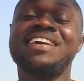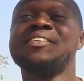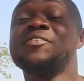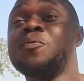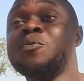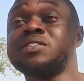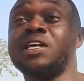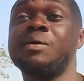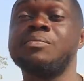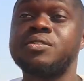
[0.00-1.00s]
You know, most
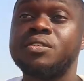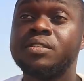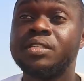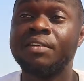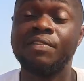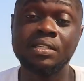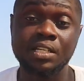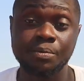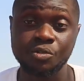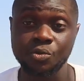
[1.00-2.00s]
times it's
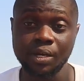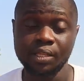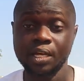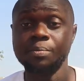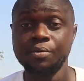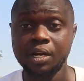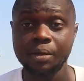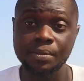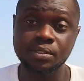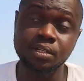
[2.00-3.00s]
advisable to enter the broiler
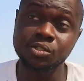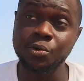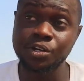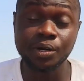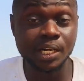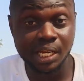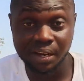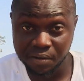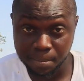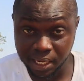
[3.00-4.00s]
business when you already
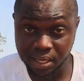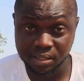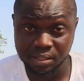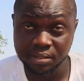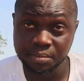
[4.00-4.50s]
have a market.